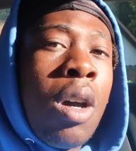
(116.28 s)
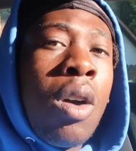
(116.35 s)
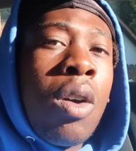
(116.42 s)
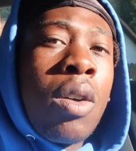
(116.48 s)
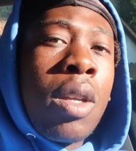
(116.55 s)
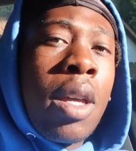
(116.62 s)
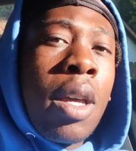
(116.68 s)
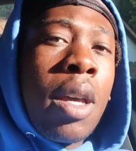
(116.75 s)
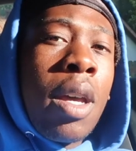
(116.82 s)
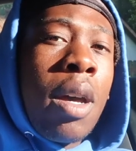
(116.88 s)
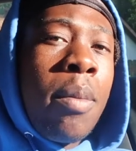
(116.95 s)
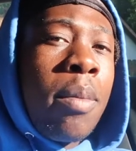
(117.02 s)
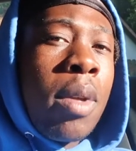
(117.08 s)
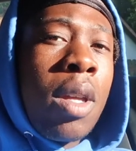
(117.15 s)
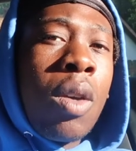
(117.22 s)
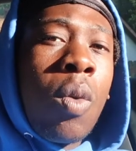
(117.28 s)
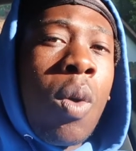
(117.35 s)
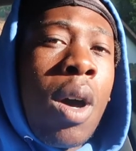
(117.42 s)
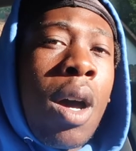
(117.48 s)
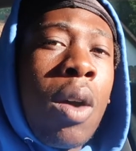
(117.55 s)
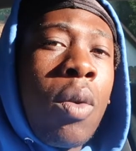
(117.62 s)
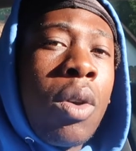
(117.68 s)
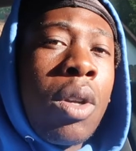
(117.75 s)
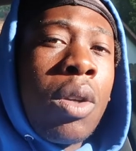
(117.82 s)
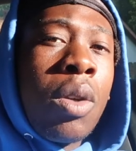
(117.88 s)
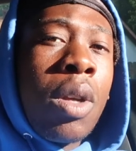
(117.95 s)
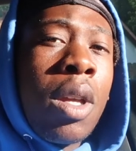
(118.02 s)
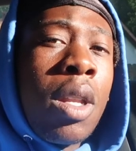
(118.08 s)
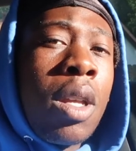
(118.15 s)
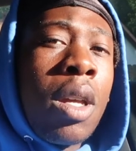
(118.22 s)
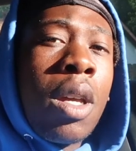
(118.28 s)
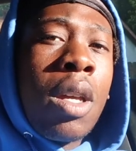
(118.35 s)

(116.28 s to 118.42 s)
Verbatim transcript: Oh yeah. I mean, why? What are you getting